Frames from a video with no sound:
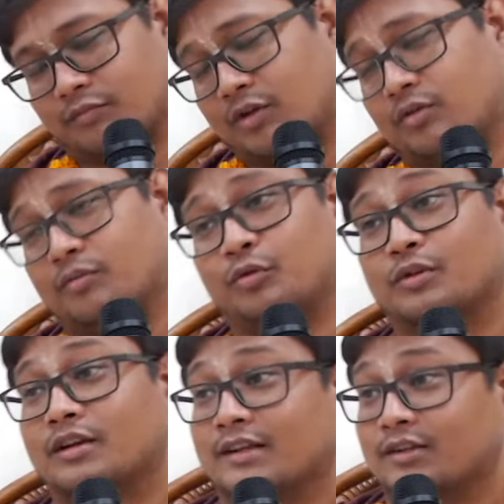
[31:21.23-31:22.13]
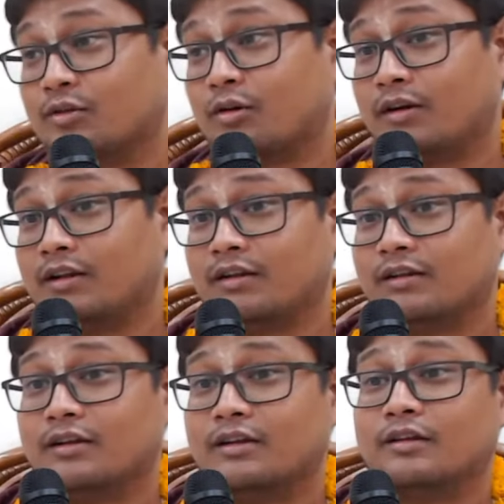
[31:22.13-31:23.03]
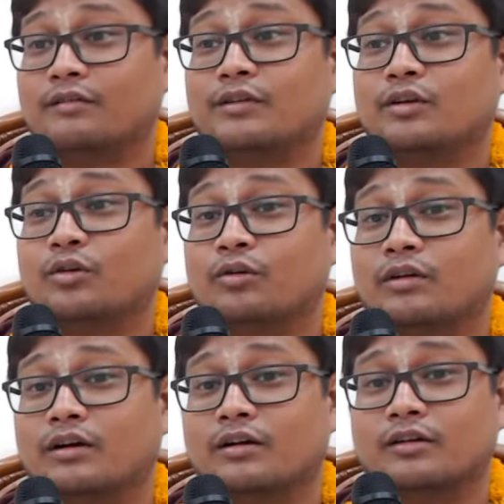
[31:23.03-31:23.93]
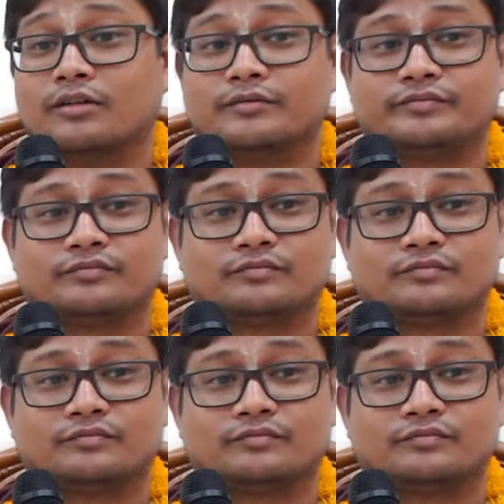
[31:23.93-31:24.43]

we know Putana's story, we know